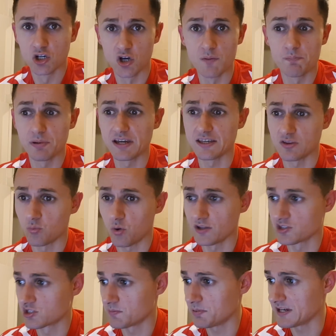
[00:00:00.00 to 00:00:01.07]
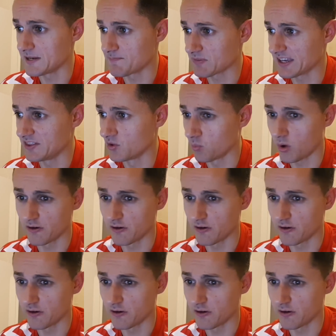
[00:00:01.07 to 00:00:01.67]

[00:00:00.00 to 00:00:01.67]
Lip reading: could be the one to beat in the